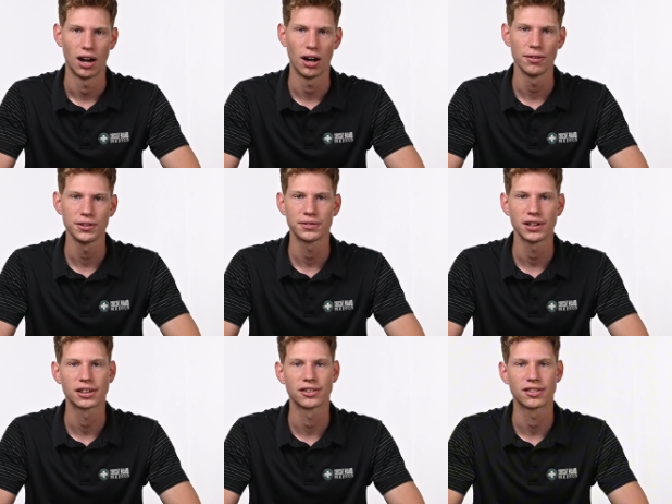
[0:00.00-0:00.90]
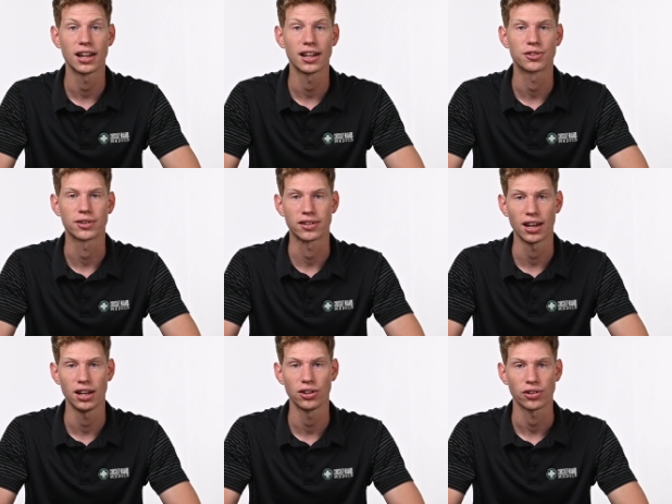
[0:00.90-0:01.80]
All of your vehicle data is
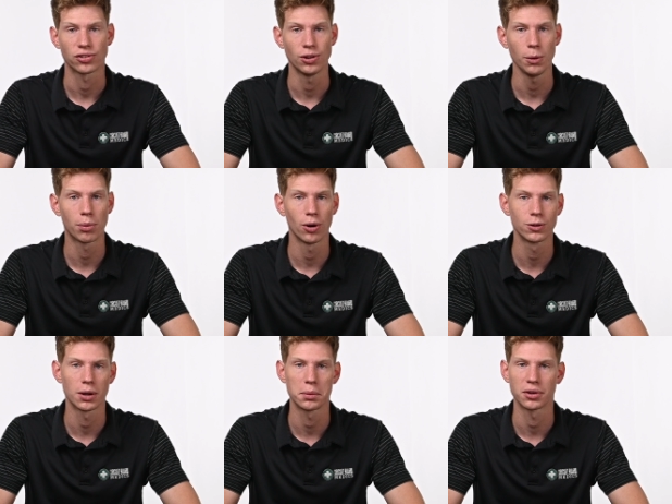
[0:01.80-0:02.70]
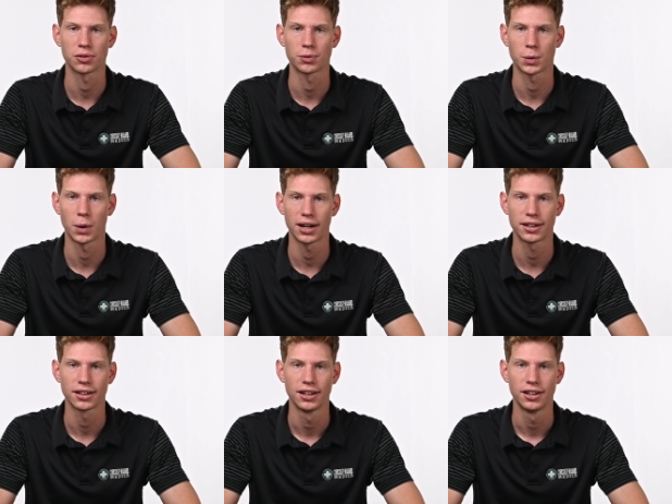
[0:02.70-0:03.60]
retained, so no programming is
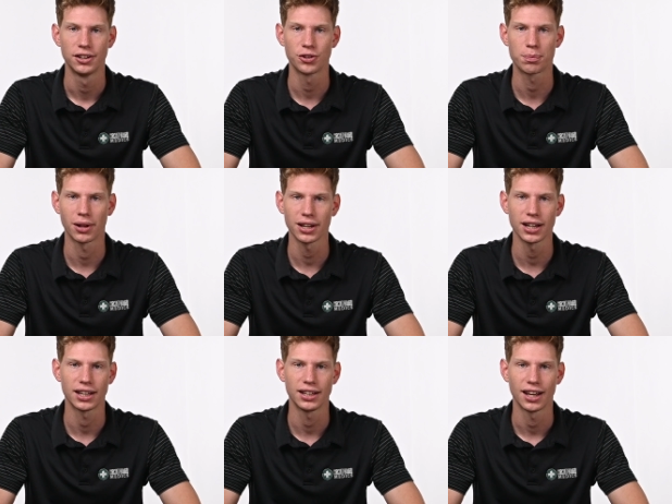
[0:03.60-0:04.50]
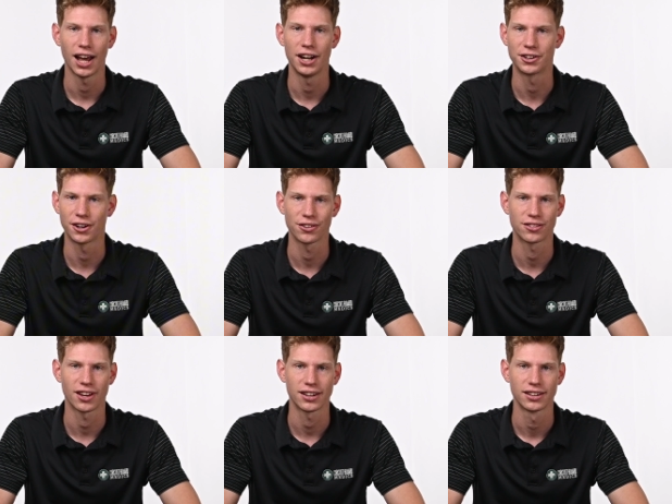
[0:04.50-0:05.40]
required. Just plug it in and you're all
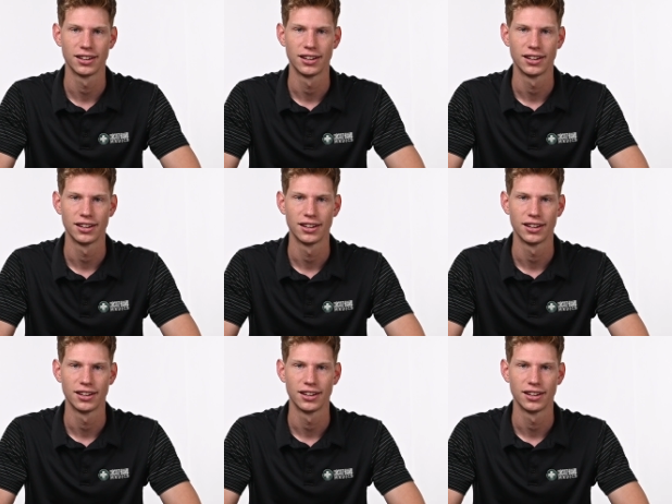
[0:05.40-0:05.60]
set.